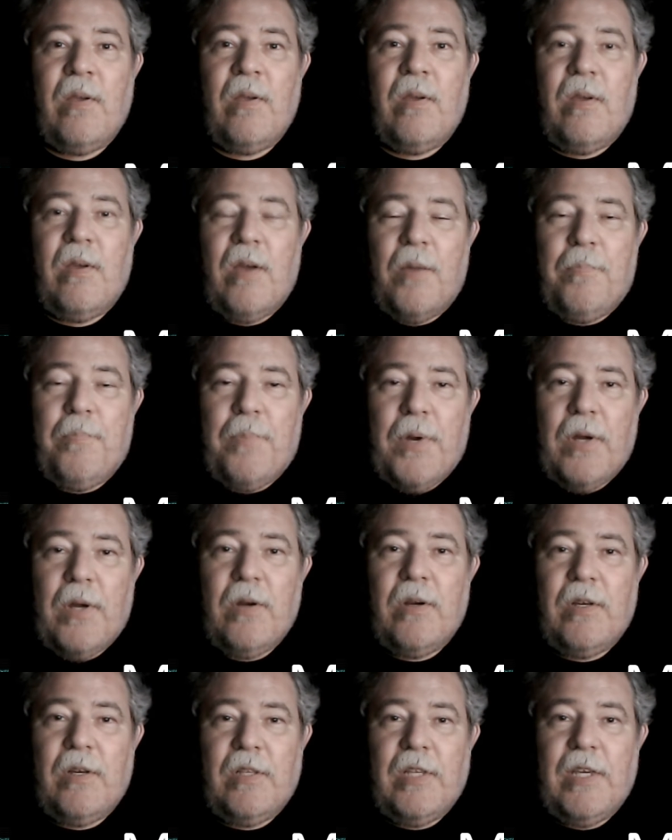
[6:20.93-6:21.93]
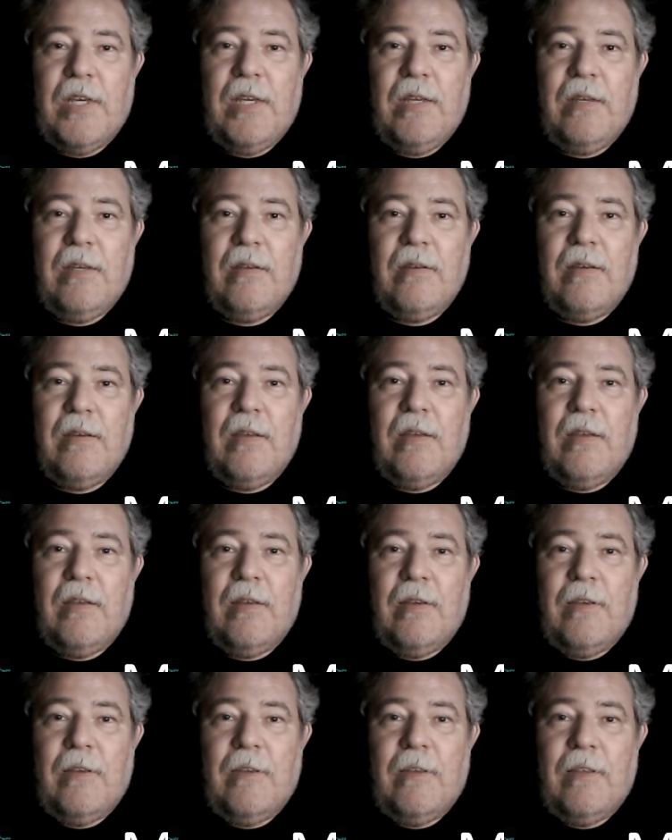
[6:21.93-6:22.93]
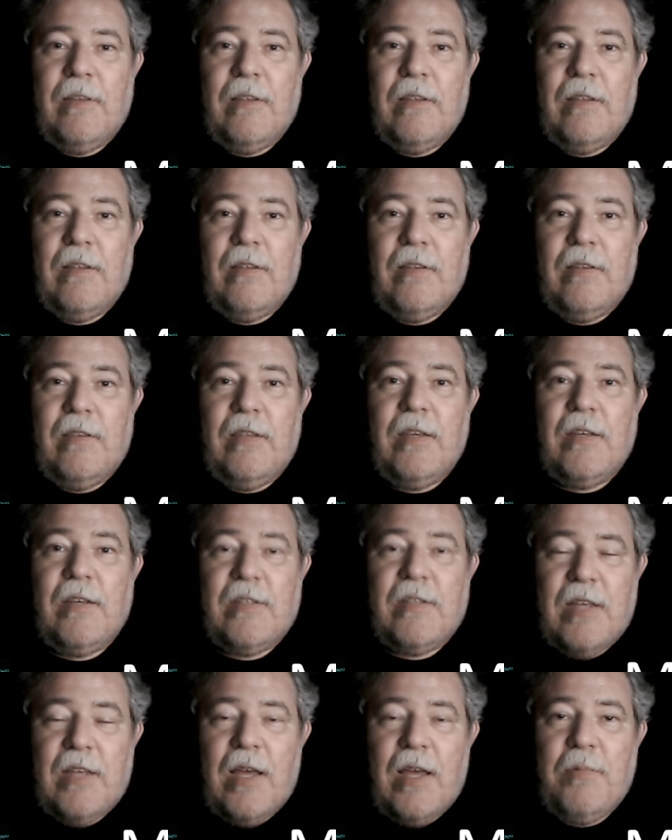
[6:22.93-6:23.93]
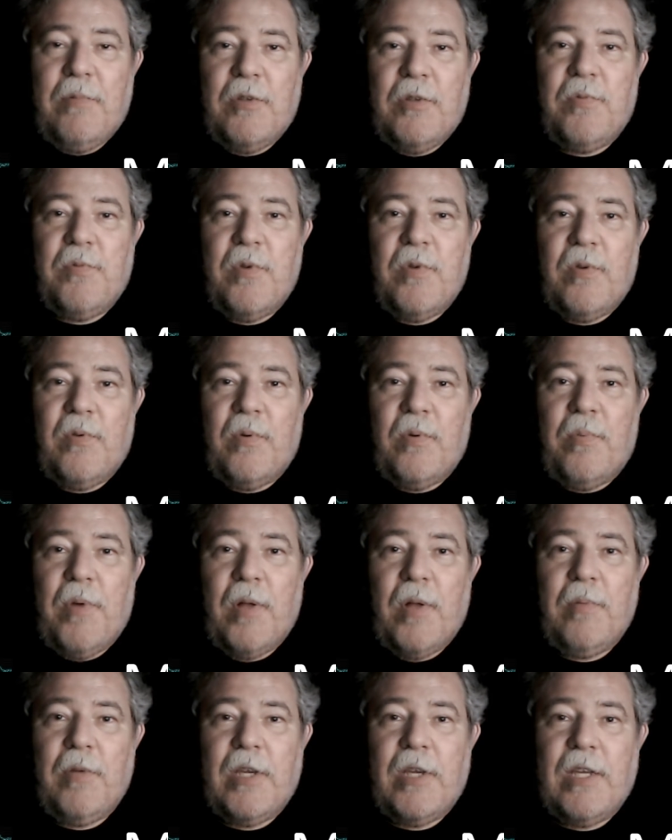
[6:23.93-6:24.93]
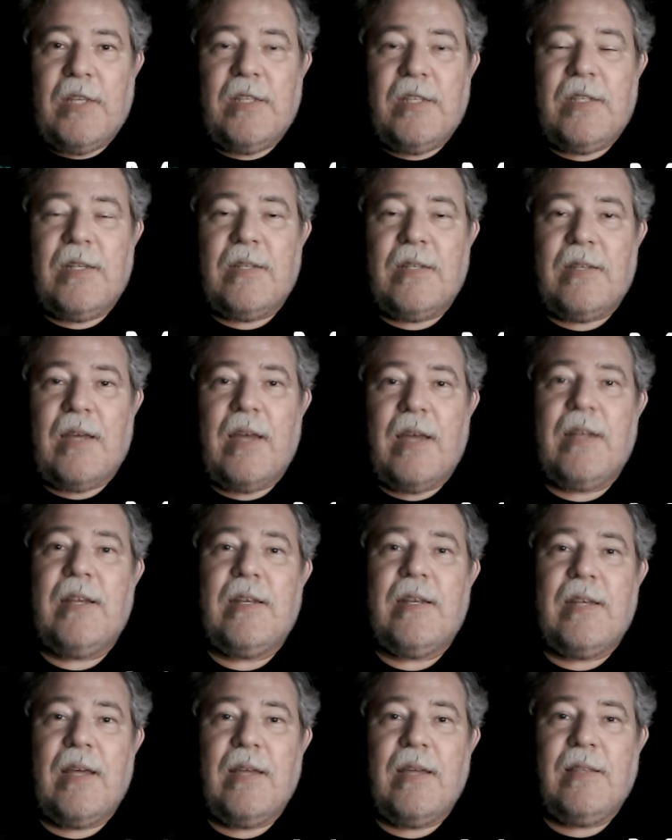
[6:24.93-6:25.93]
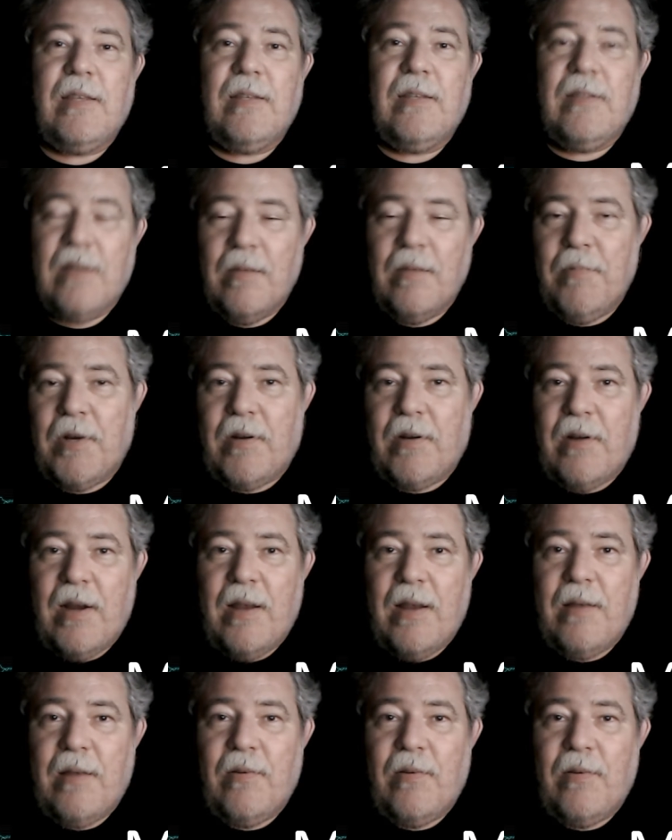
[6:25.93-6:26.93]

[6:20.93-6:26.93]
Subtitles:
Apparently, the establishment of Republicans decided to take the Democratic